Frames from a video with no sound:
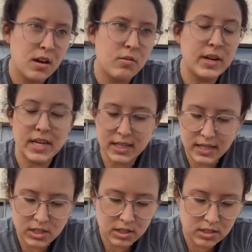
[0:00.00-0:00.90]

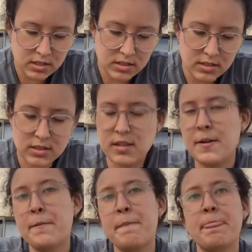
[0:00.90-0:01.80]
regulations,
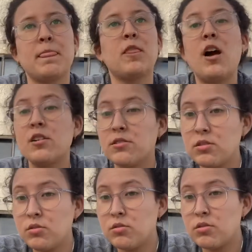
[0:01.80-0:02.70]

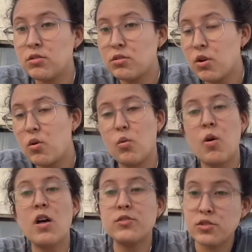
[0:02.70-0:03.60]
lawsuits,
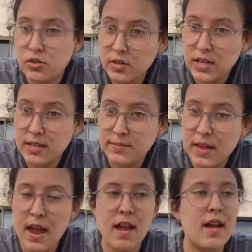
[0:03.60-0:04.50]
Wall Street.
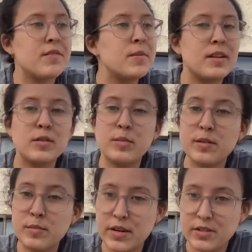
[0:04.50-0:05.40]
Everybody was
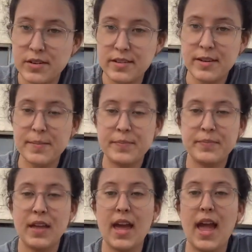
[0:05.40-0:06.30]
putting pressure on them.
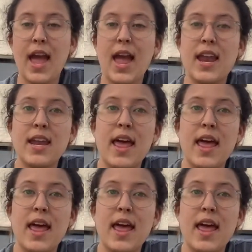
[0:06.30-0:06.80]
And